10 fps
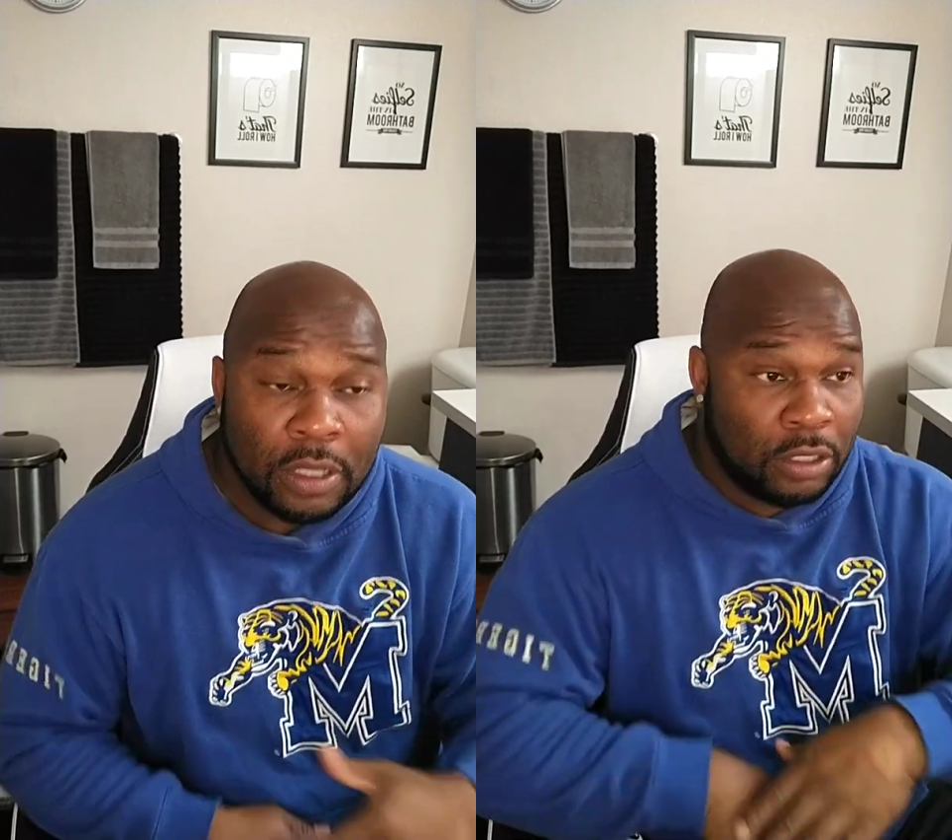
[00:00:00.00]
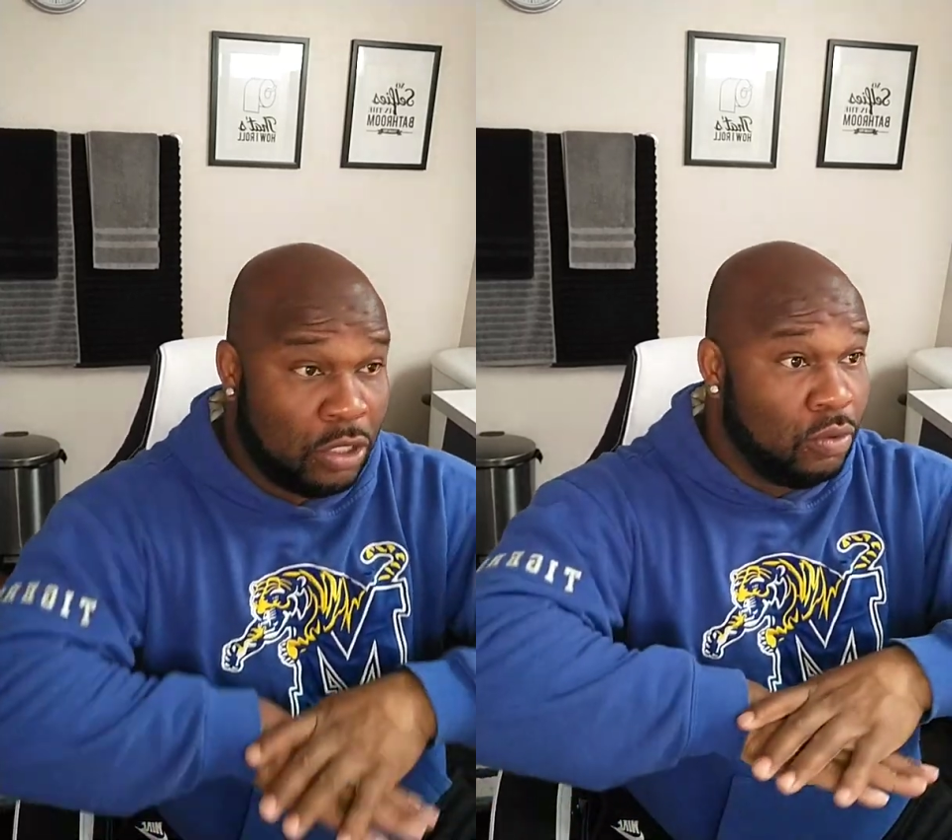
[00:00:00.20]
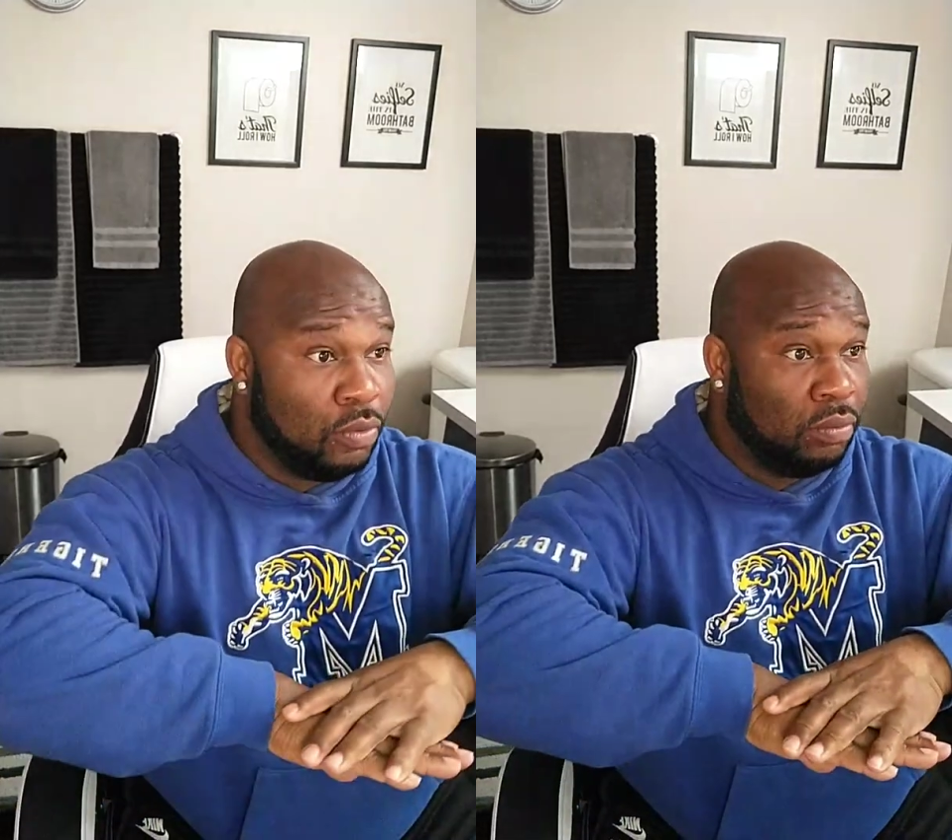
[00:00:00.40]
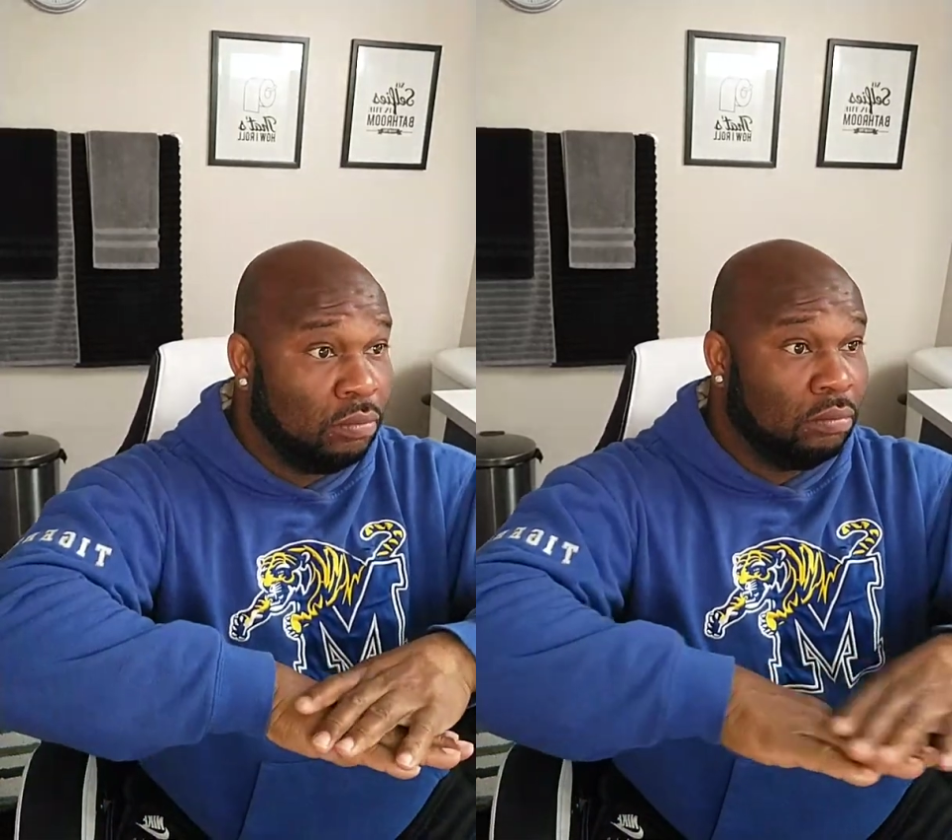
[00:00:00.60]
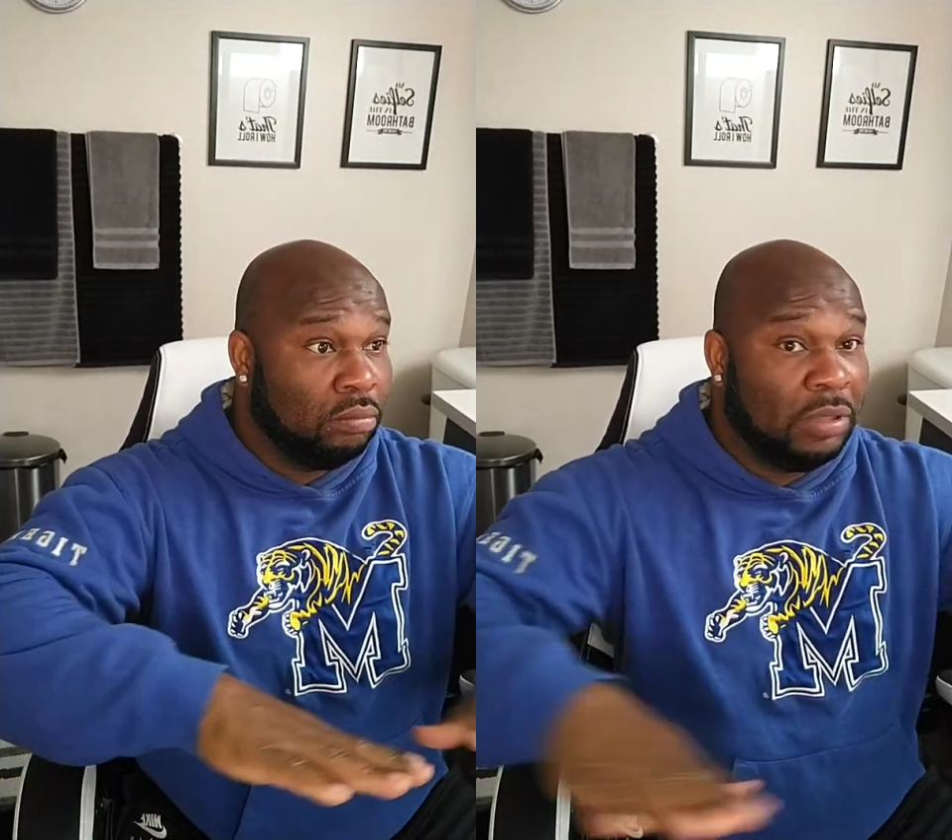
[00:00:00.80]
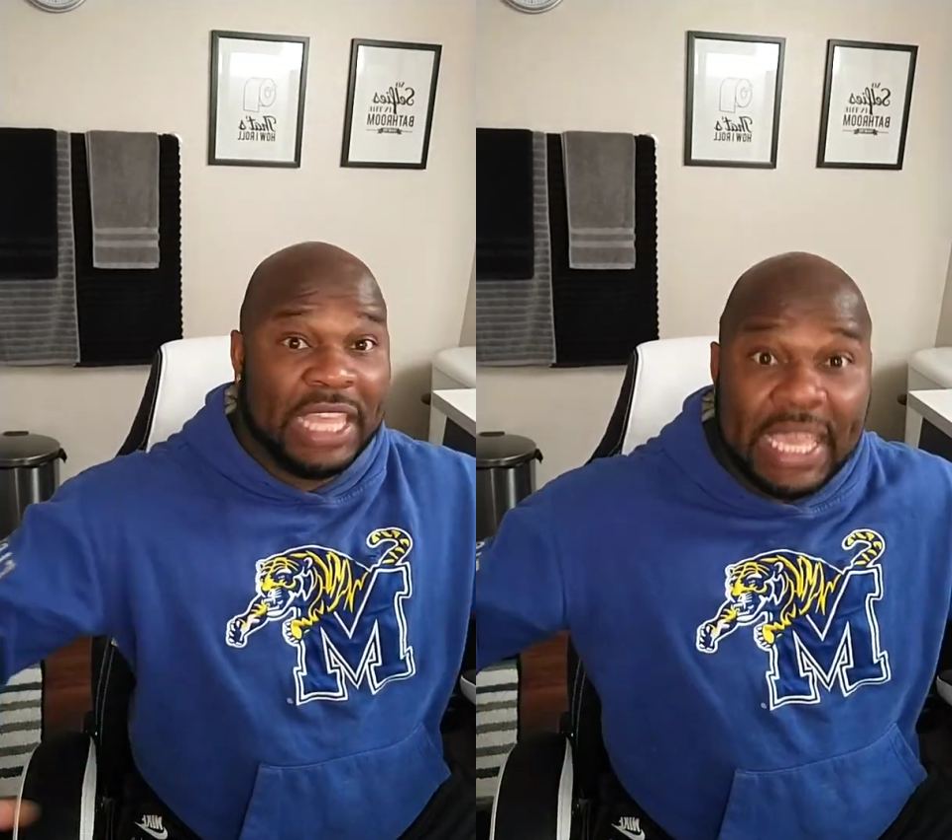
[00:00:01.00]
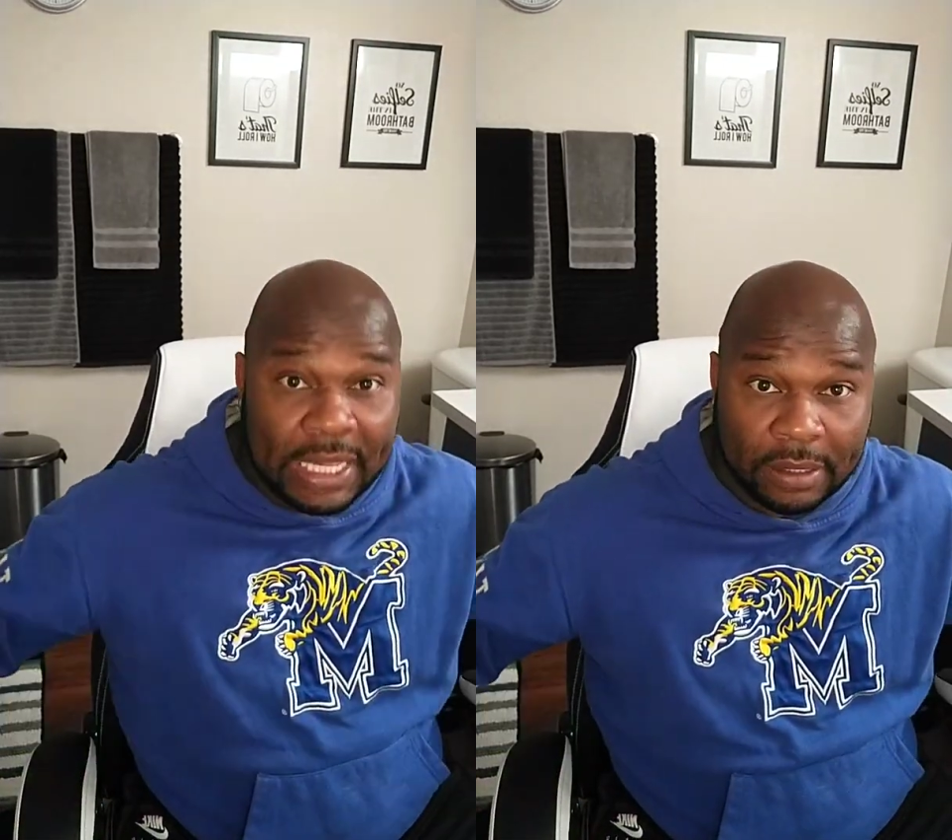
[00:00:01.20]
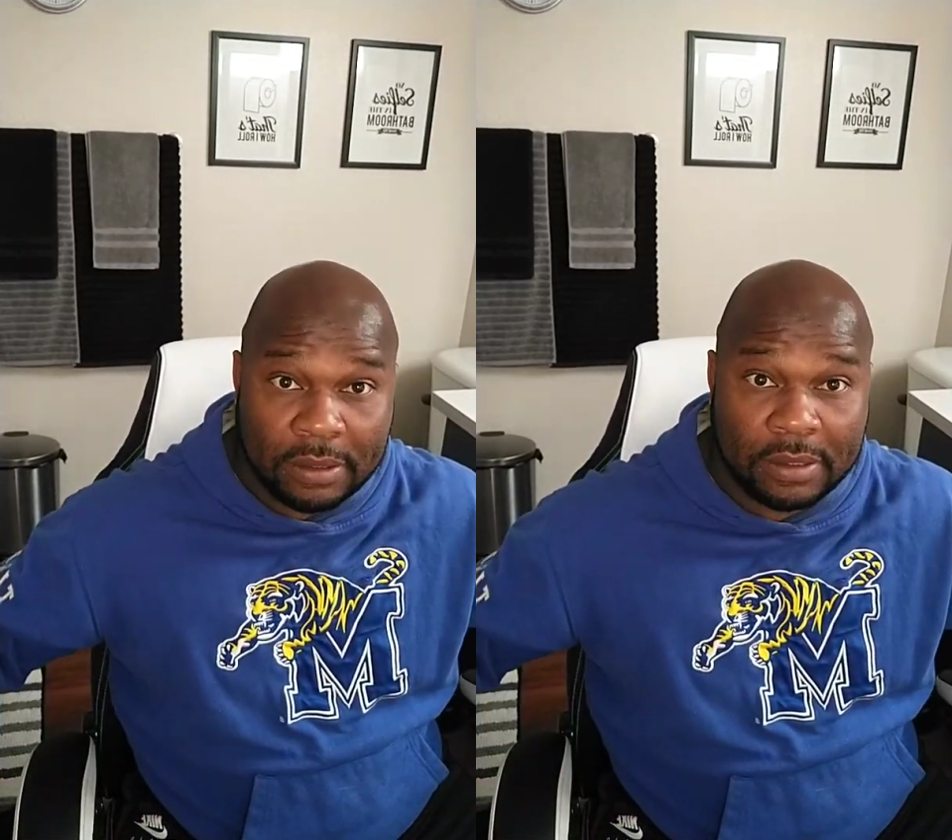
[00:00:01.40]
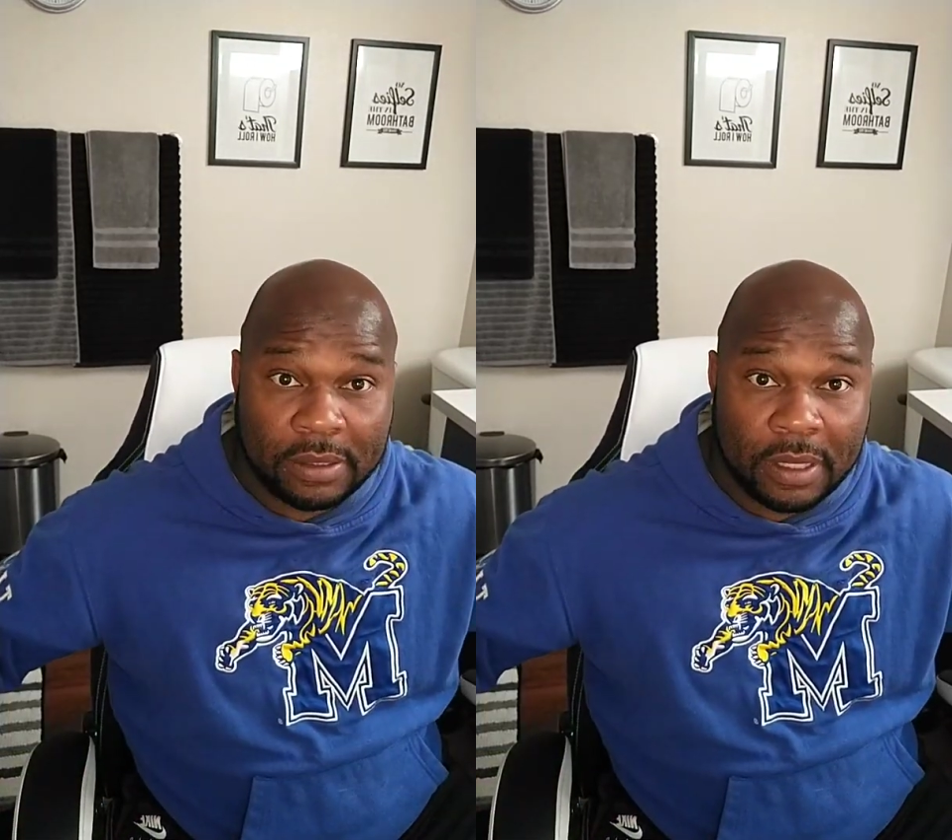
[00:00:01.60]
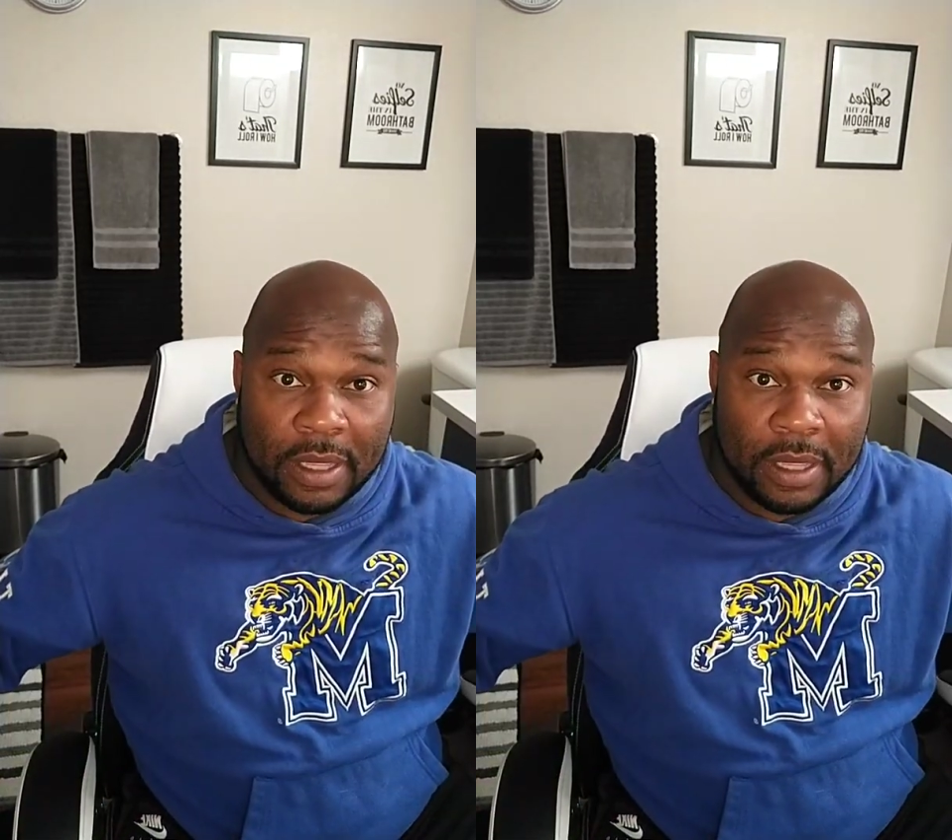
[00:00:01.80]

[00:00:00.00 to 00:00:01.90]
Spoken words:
to things